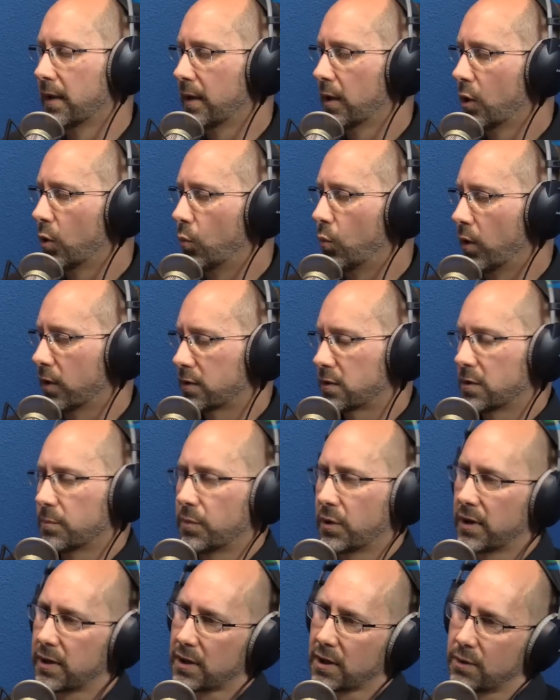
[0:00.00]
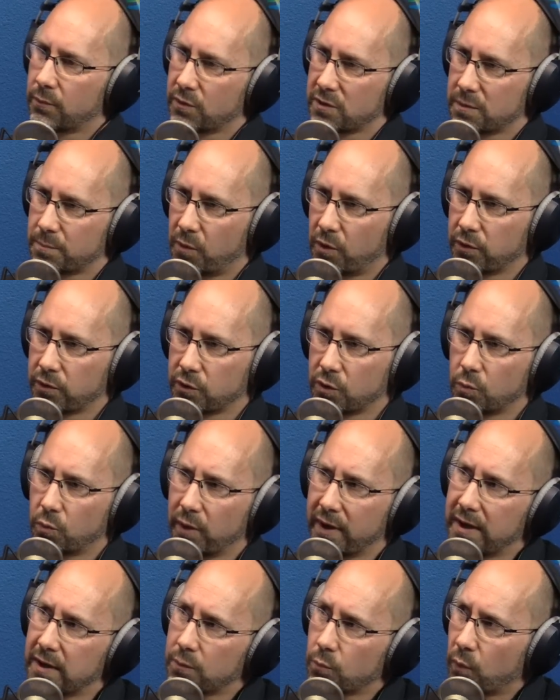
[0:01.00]
what's the buyer going to respond to?
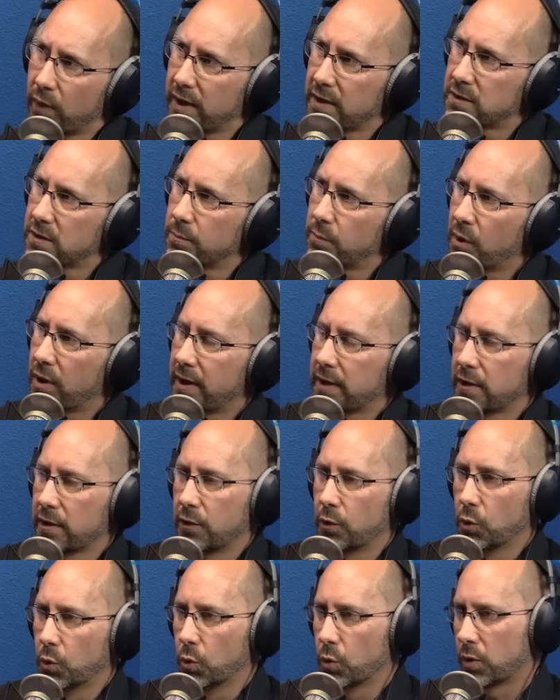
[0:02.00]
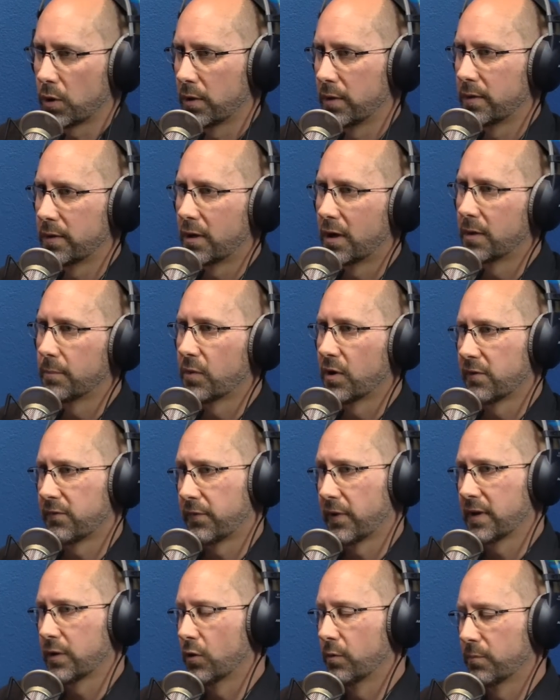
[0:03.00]
Where where's the buyer going to look on my
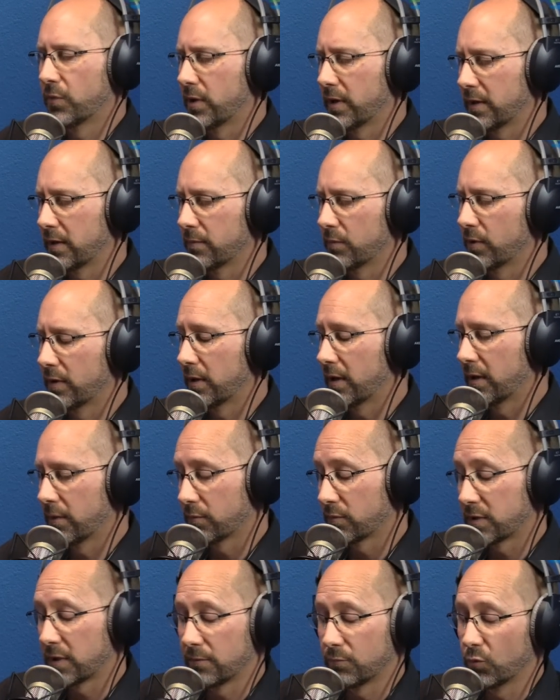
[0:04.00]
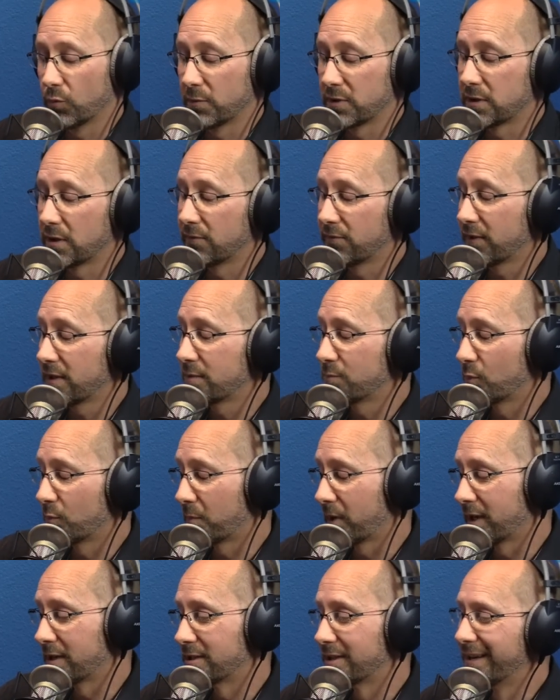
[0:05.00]
fa on my I said, almost said Facebook
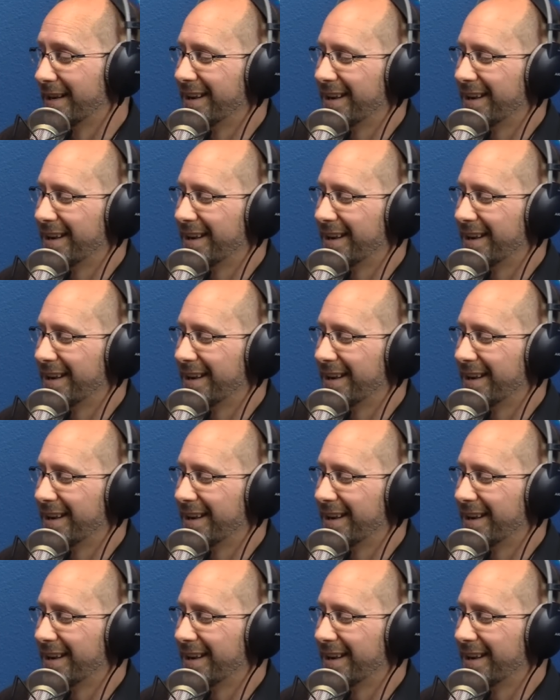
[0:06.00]
page,